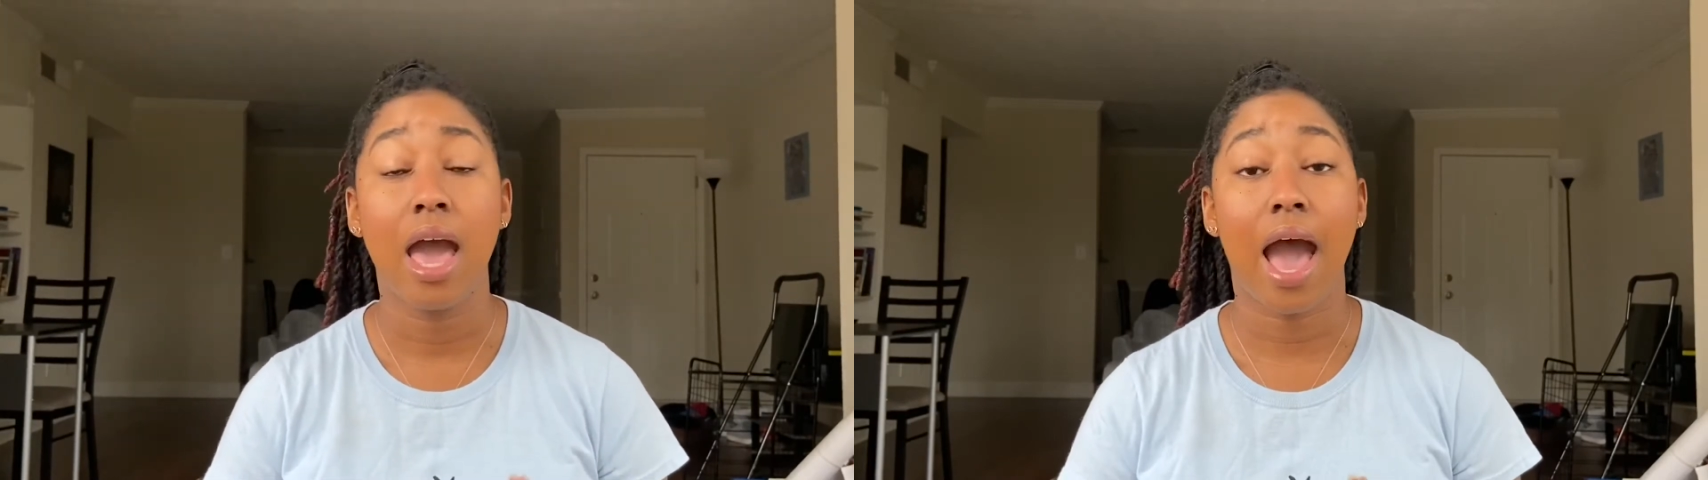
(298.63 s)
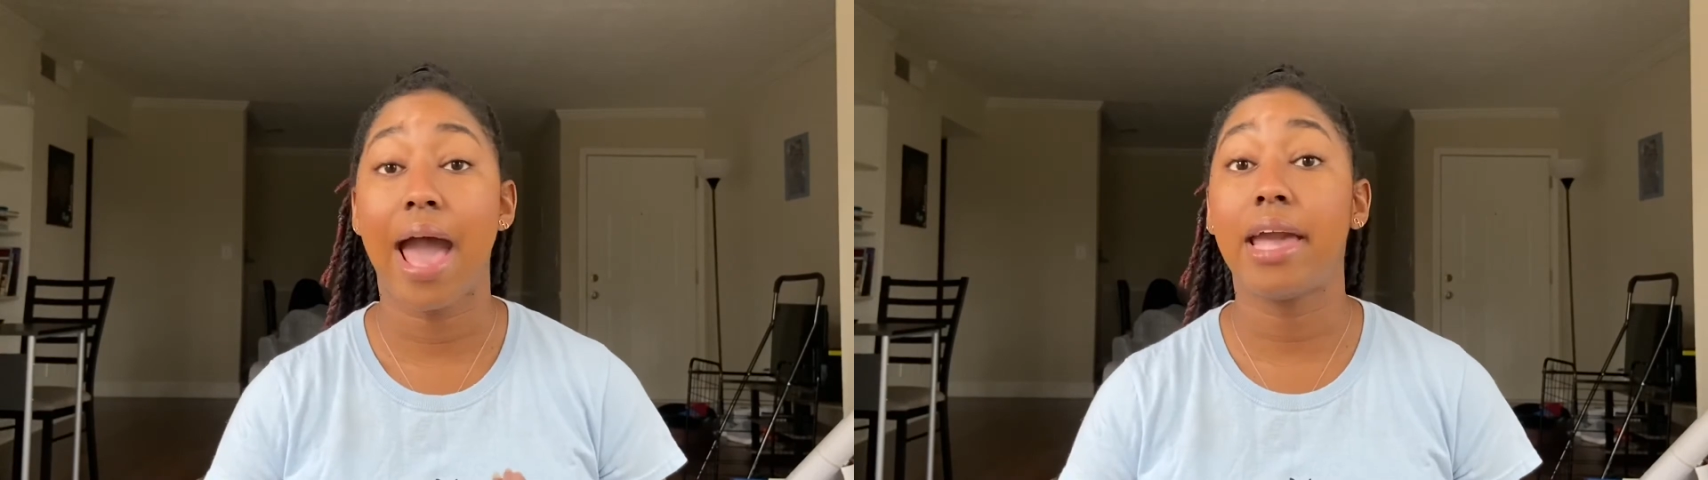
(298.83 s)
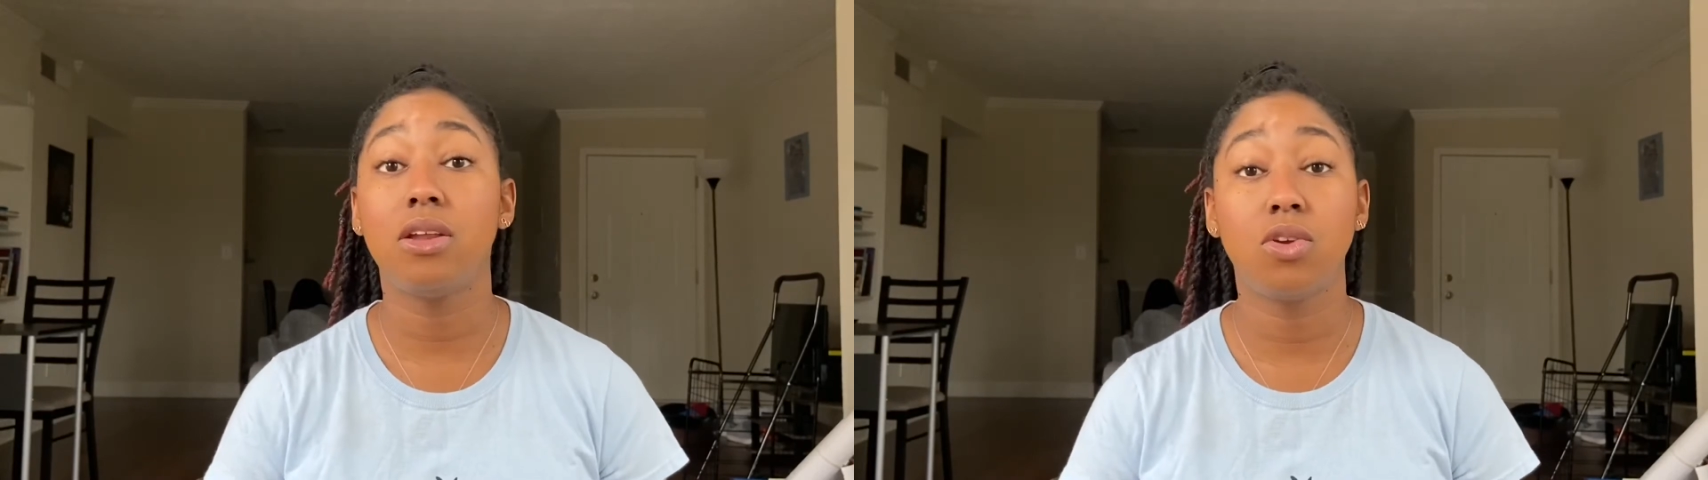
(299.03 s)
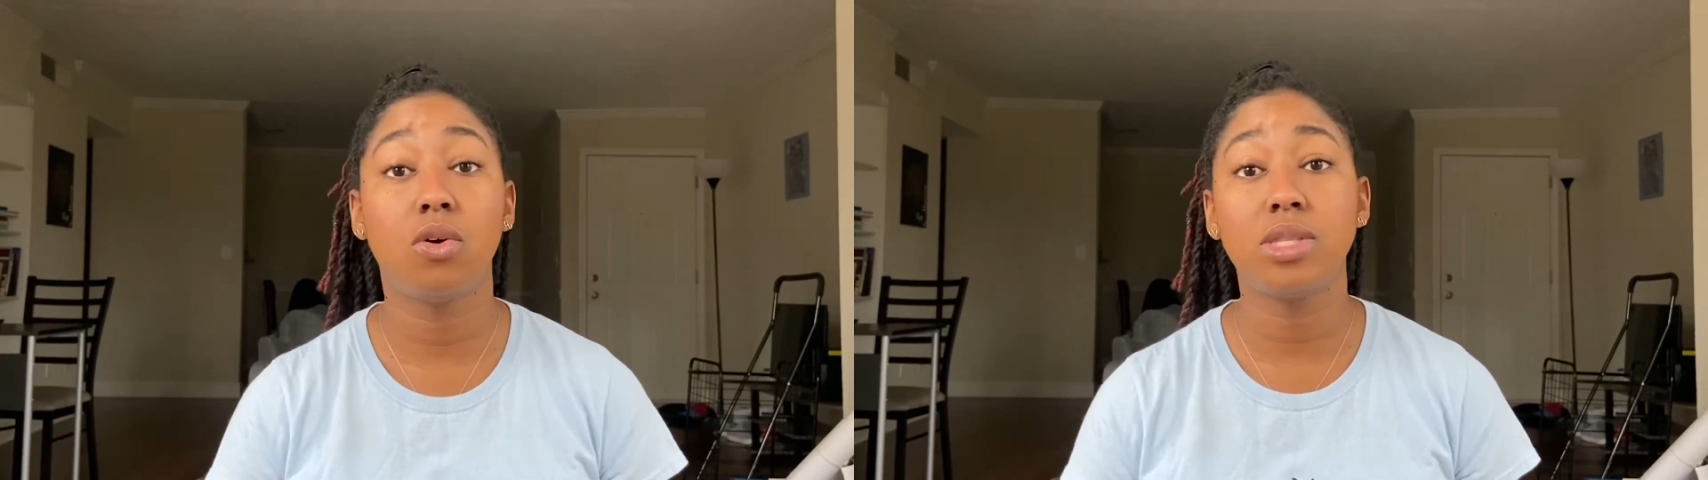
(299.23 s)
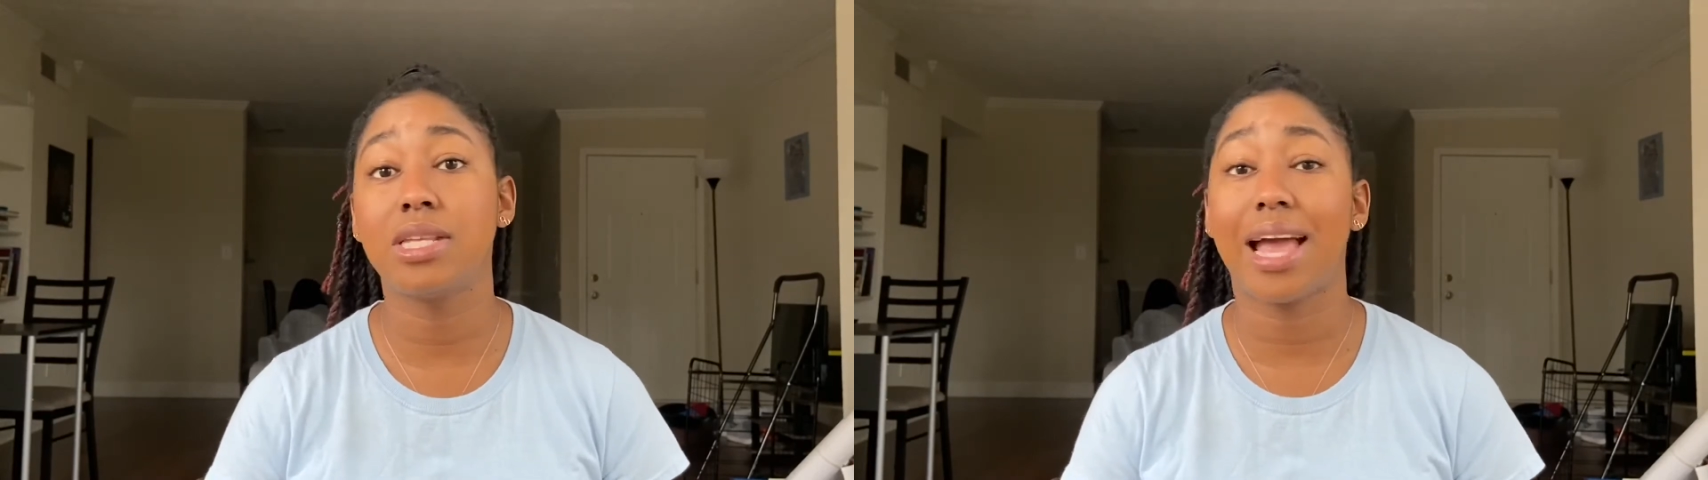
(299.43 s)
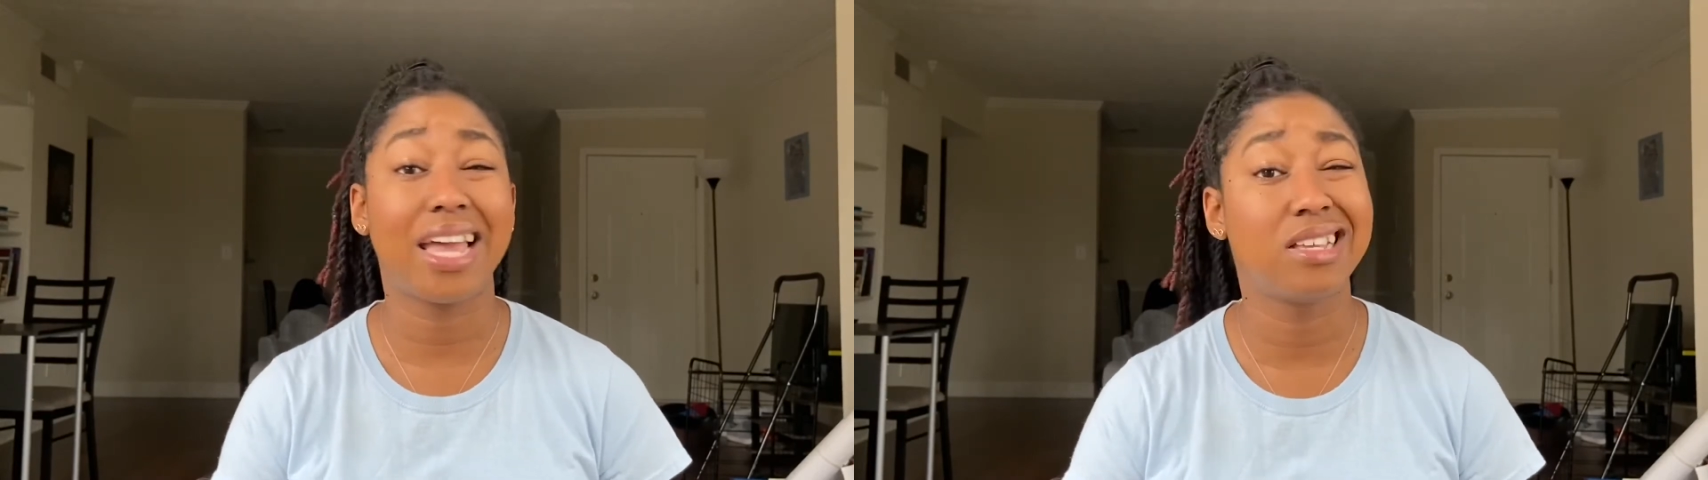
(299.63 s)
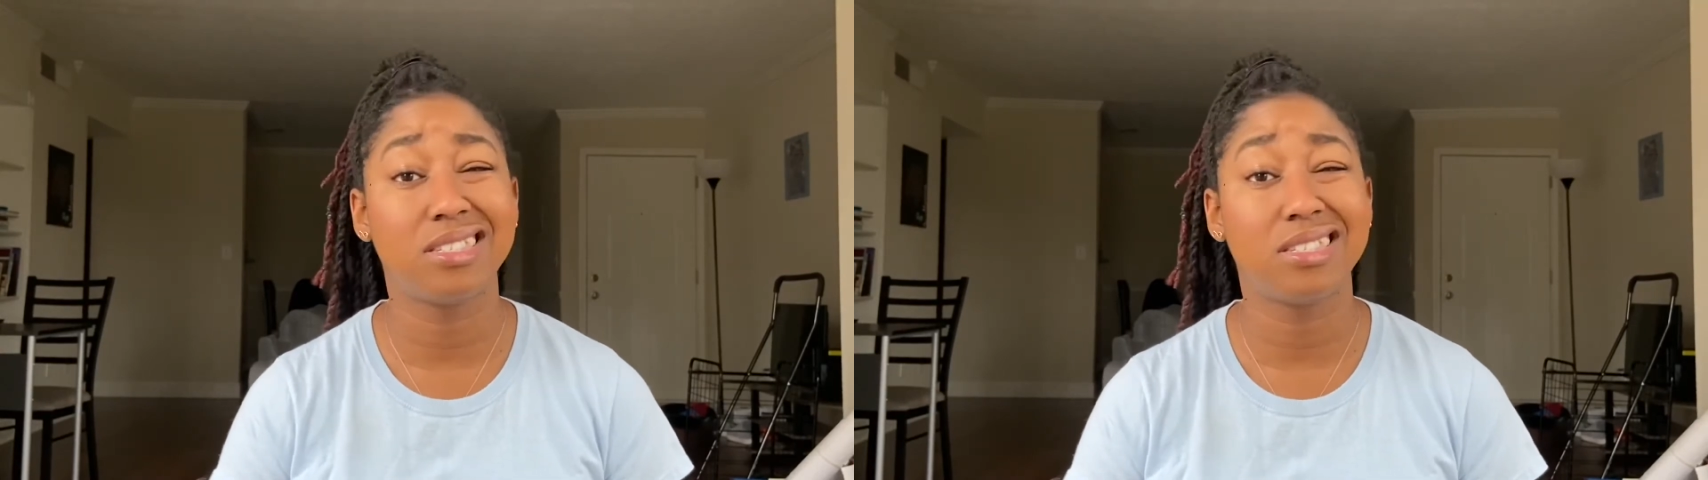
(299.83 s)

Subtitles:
I know that I can